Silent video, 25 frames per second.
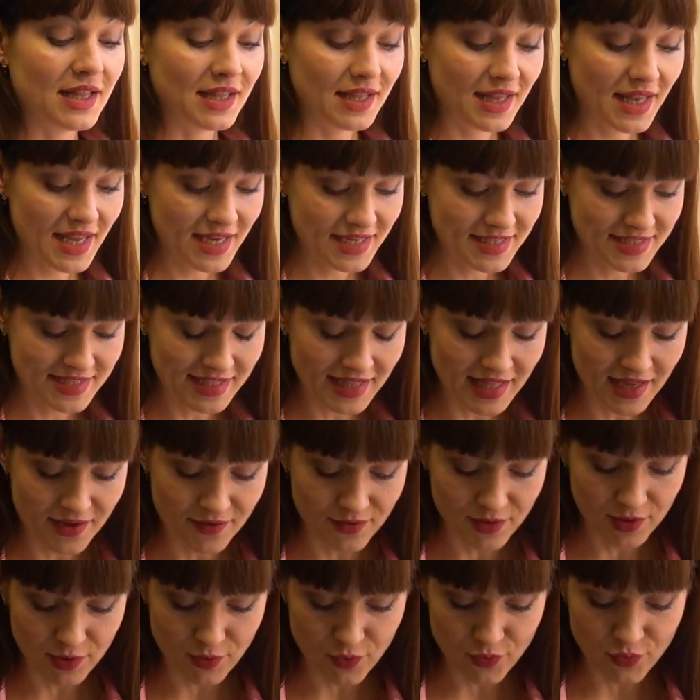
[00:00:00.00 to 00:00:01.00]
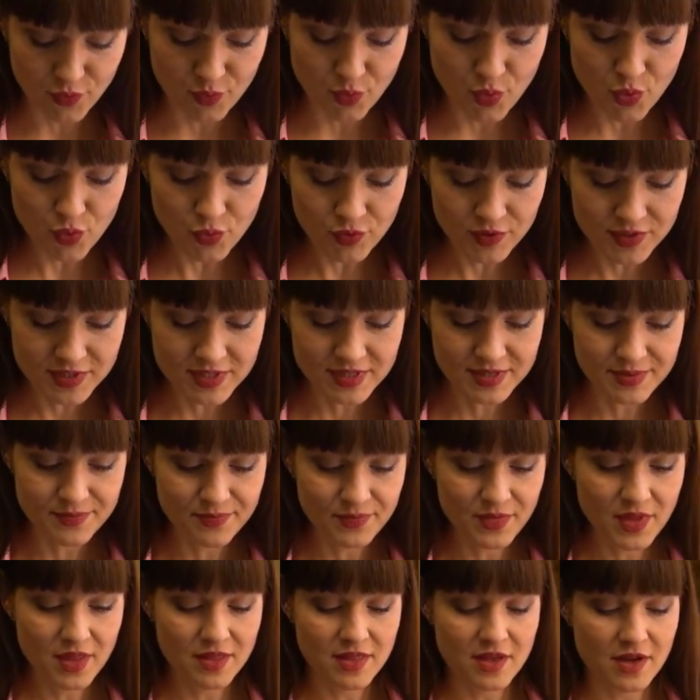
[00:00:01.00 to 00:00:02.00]
Next level of books,
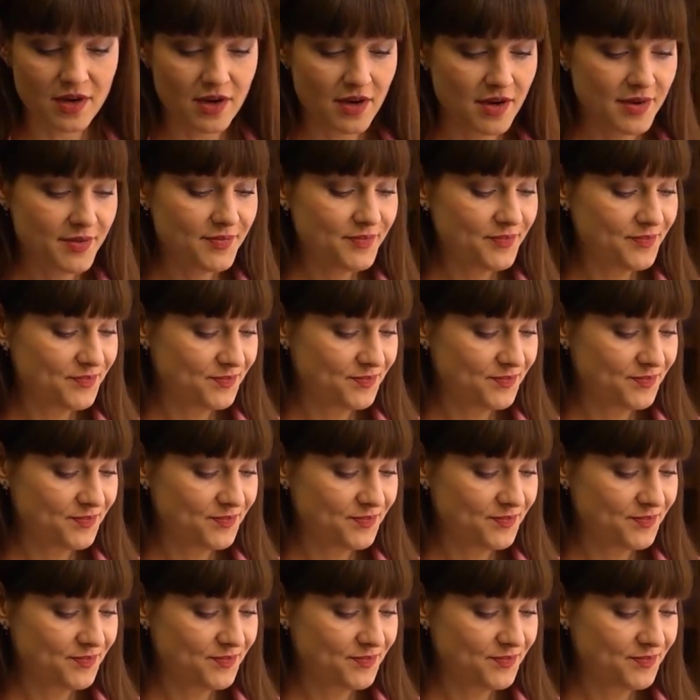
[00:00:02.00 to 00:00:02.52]
there are